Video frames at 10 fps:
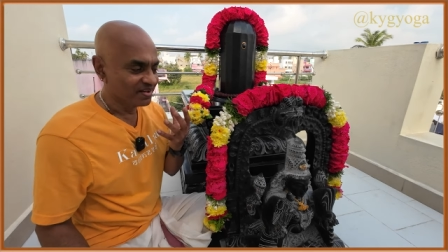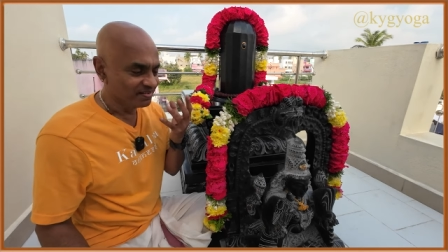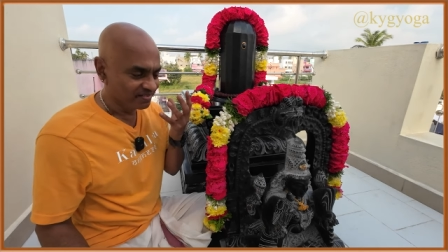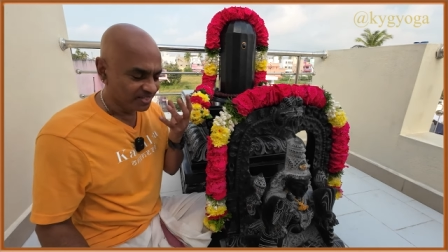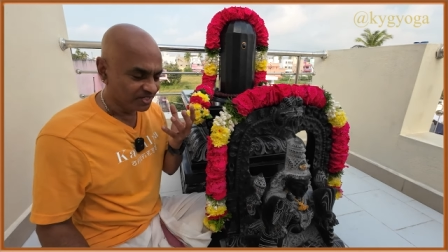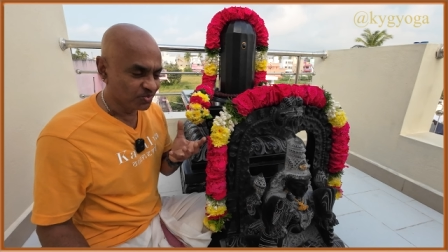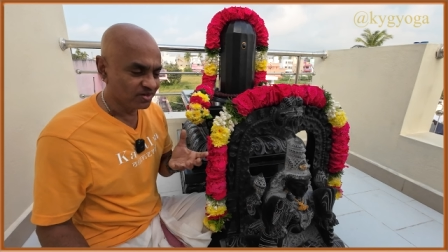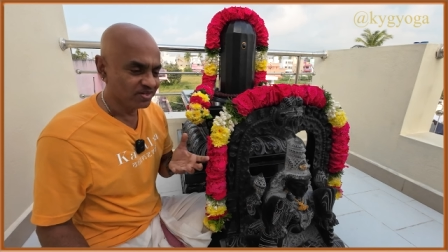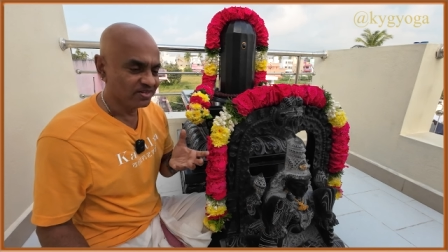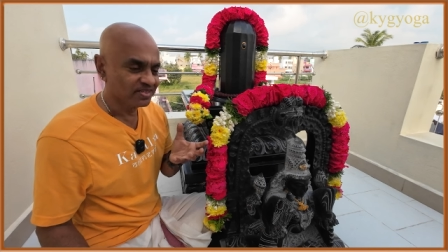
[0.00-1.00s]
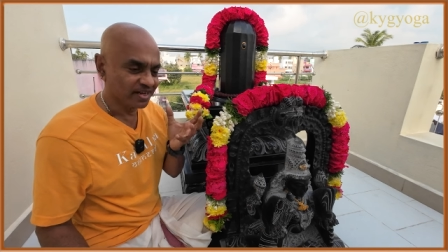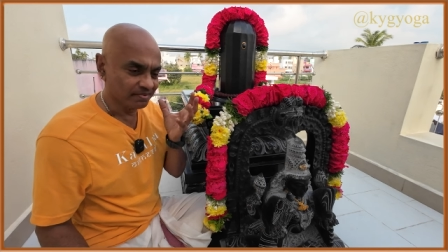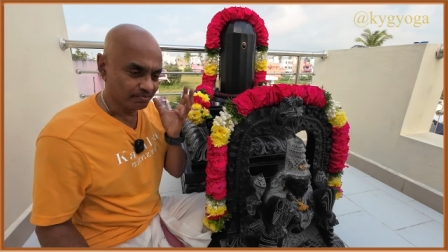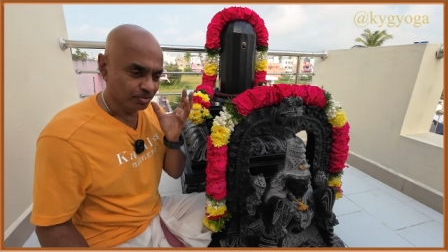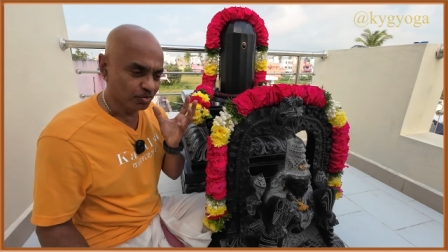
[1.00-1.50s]
rituals
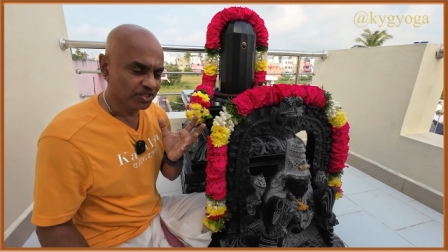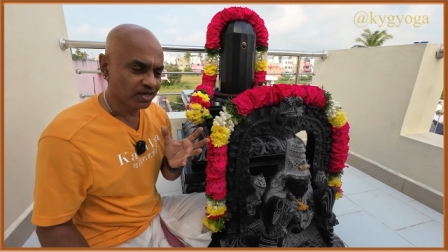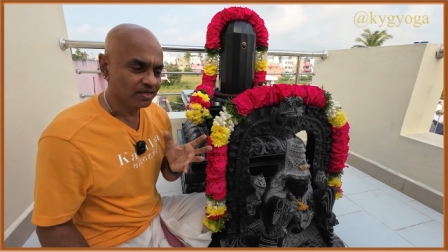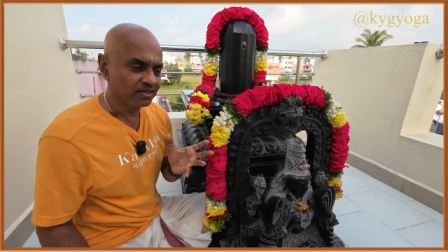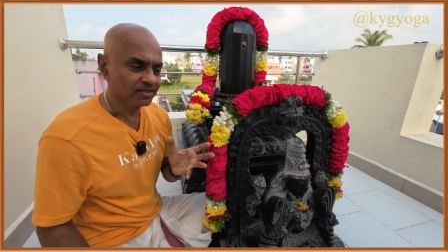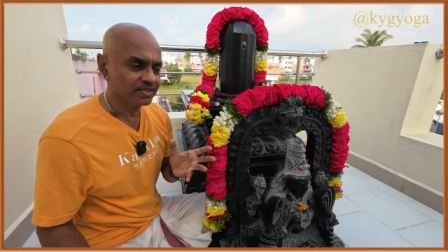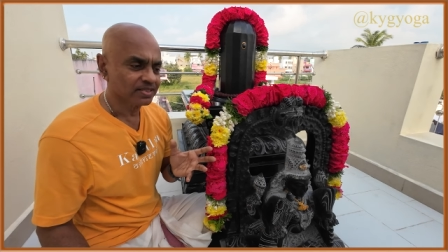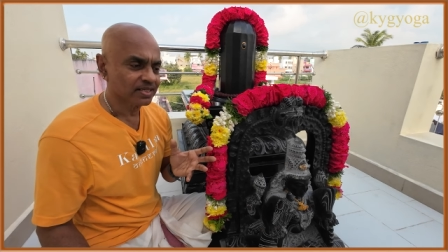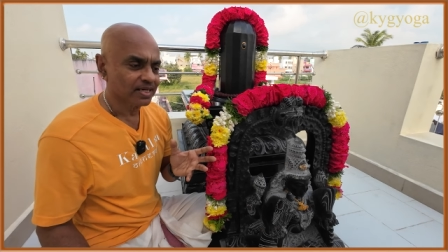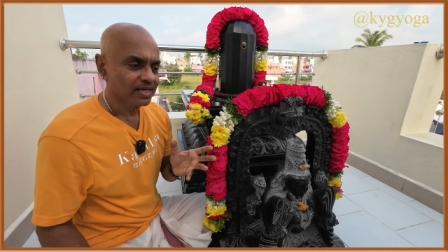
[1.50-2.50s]
and pujas,